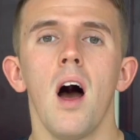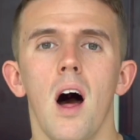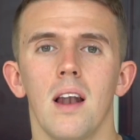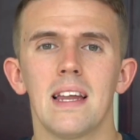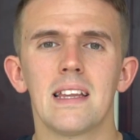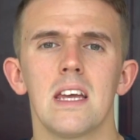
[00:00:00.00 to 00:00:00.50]

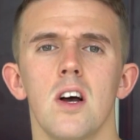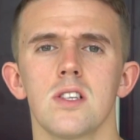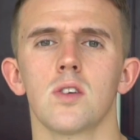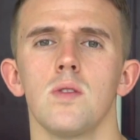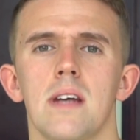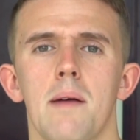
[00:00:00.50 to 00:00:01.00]
I'll link the
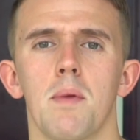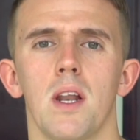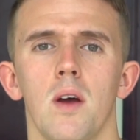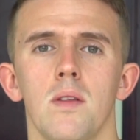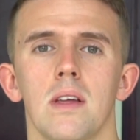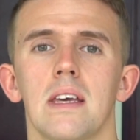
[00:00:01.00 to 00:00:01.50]
article down
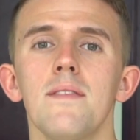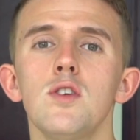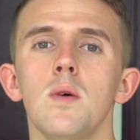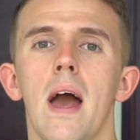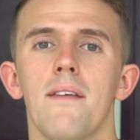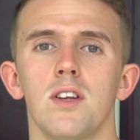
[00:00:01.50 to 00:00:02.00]
below that gives
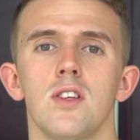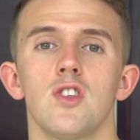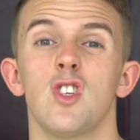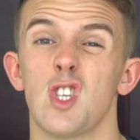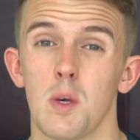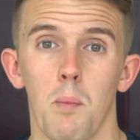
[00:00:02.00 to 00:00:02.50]
you evidence
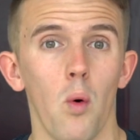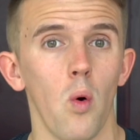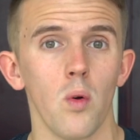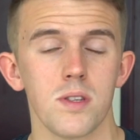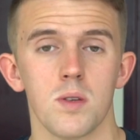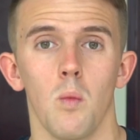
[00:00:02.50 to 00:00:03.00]
to
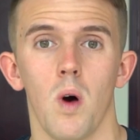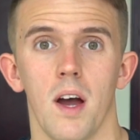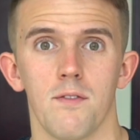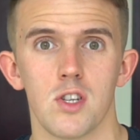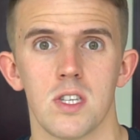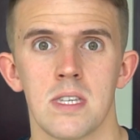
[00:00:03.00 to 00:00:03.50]
support what
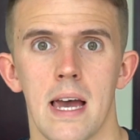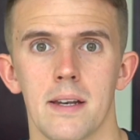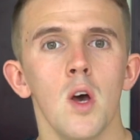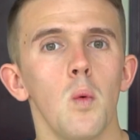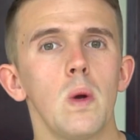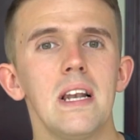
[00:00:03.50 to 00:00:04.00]
I've just
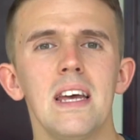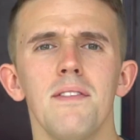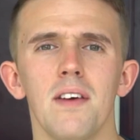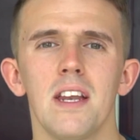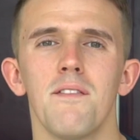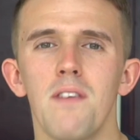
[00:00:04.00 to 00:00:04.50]
said. We
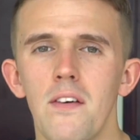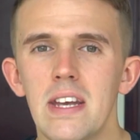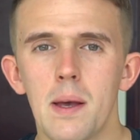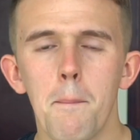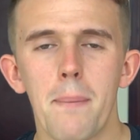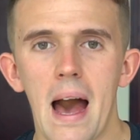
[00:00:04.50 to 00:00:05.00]
live in a very
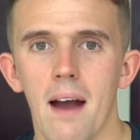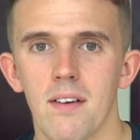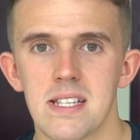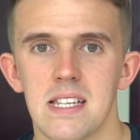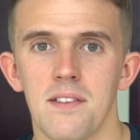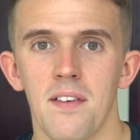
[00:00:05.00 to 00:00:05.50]

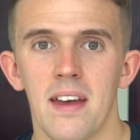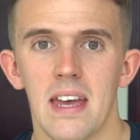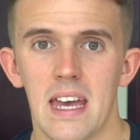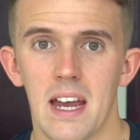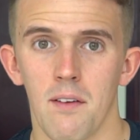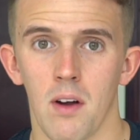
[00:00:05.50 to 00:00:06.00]
comparative
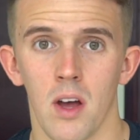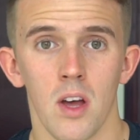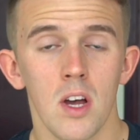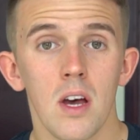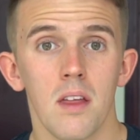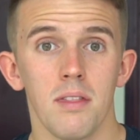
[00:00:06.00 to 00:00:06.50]
era.
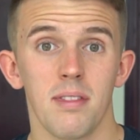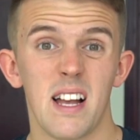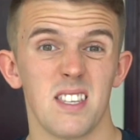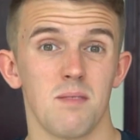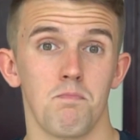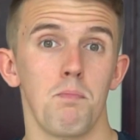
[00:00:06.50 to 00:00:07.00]

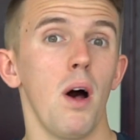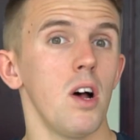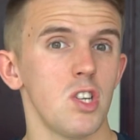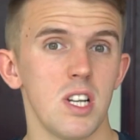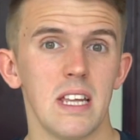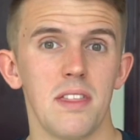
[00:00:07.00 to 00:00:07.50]
That's
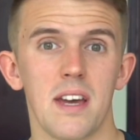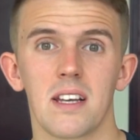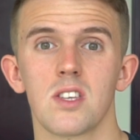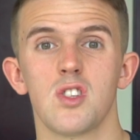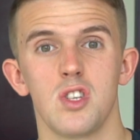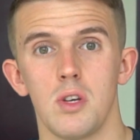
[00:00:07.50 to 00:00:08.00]
partially
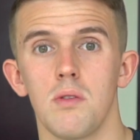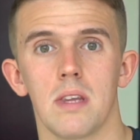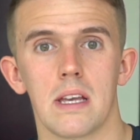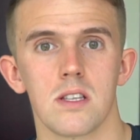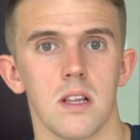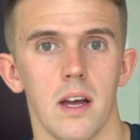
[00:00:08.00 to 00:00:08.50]
thanks to
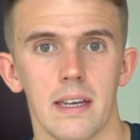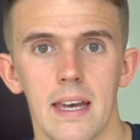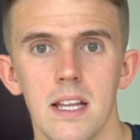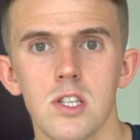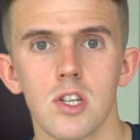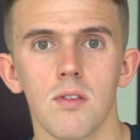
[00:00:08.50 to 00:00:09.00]
things like
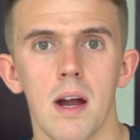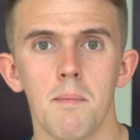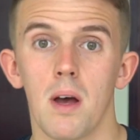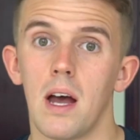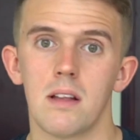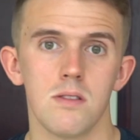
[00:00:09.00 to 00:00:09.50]

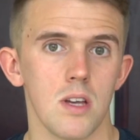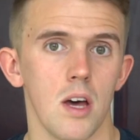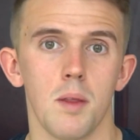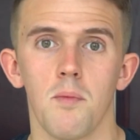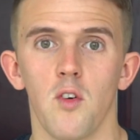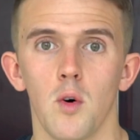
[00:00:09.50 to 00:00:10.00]
Instagram and
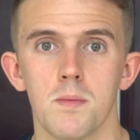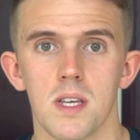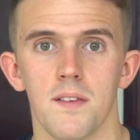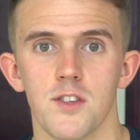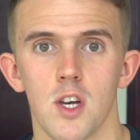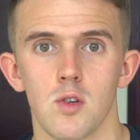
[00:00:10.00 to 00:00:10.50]
other forms
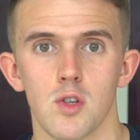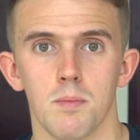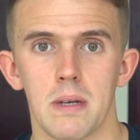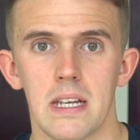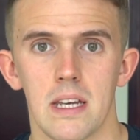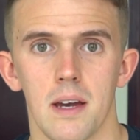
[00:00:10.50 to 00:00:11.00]
of social
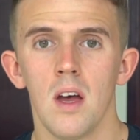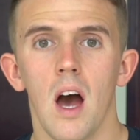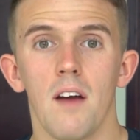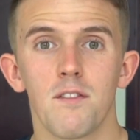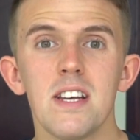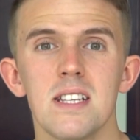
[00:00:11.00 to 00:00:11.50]
media.
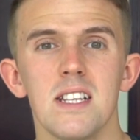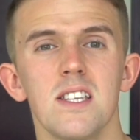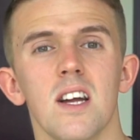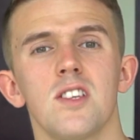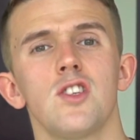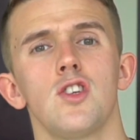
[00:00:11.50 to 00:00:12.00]
I've recently
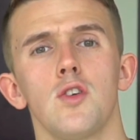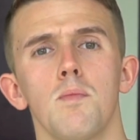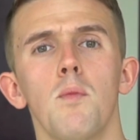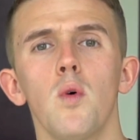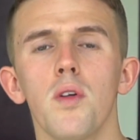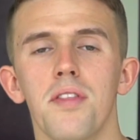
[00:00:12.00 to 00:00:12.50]
started to do
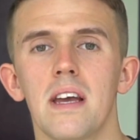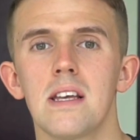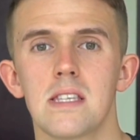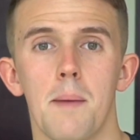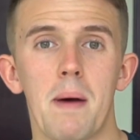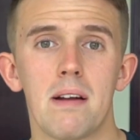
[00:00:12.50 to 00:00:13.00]
more
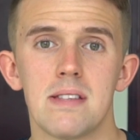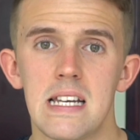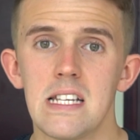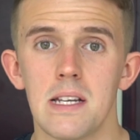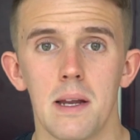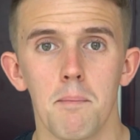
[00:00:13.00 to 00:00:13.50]
things about
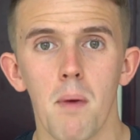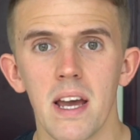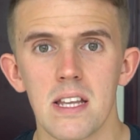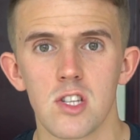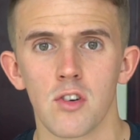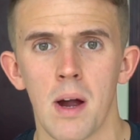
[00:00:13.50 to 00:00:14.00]
teaching on my
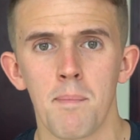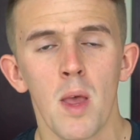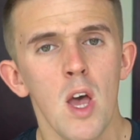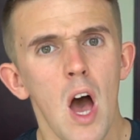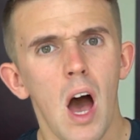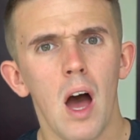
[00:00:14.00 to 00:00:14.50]
Instagram,
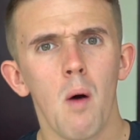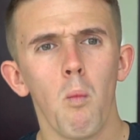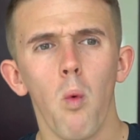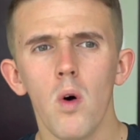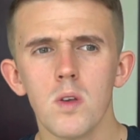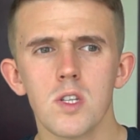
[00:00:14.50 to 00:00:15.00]

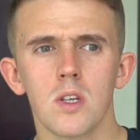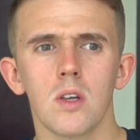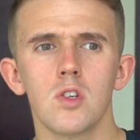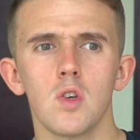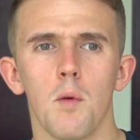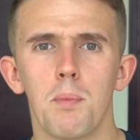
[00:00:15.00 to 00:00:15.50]
and
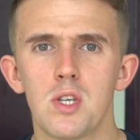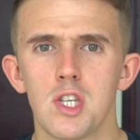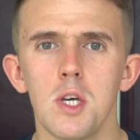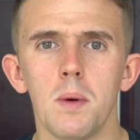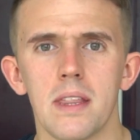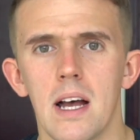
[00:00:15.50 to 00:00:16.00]
whilst sort of
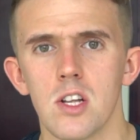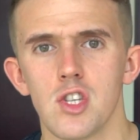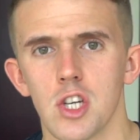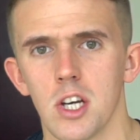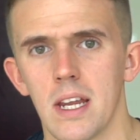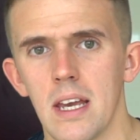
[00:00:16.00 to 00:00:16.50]
pursuing that
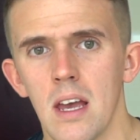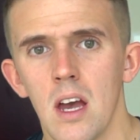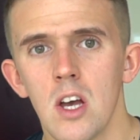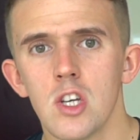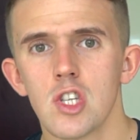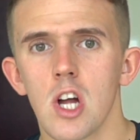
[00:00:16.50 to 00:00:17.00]
journey,
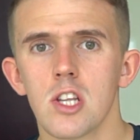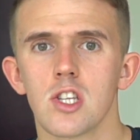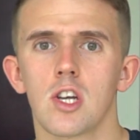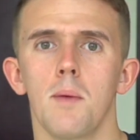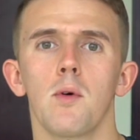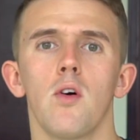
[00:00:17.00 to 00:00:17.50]

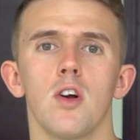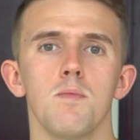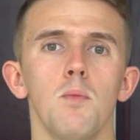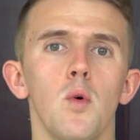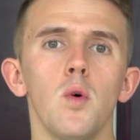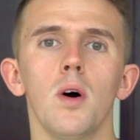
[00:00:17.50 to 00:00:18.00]
started to come across
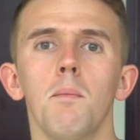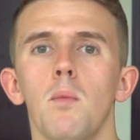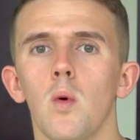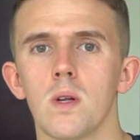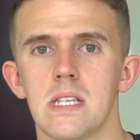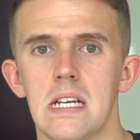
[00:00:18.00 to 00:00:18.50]
more and
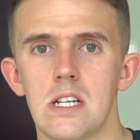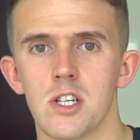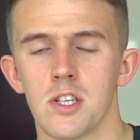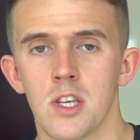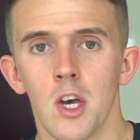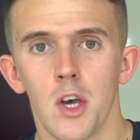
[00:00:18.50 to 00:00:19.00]
more
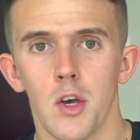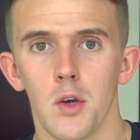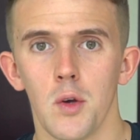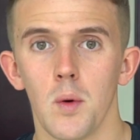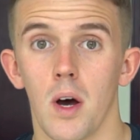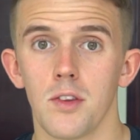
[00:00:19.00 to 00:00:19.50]
teachers
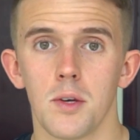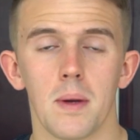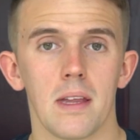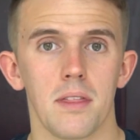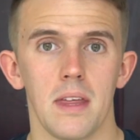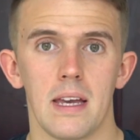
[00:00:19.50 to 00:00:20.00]
who are
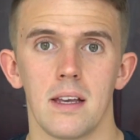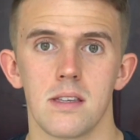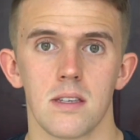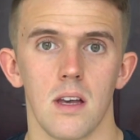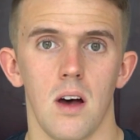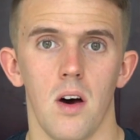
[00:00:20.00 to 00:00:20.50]
doing
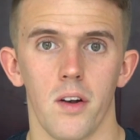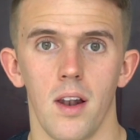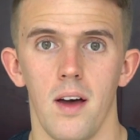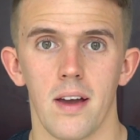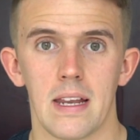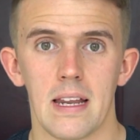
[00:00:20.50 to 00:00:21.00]
things
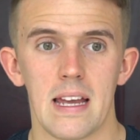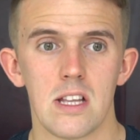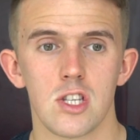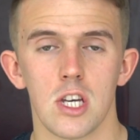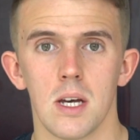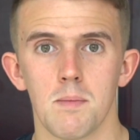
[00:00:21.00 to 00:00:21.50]
online in
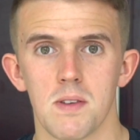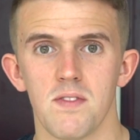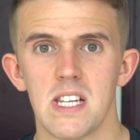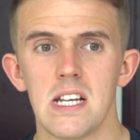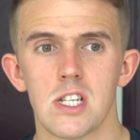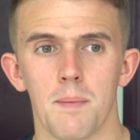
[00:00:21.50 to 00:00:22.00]
terms of
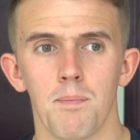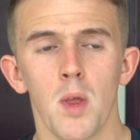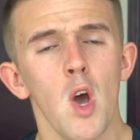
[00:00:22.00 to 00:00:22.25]
teaching.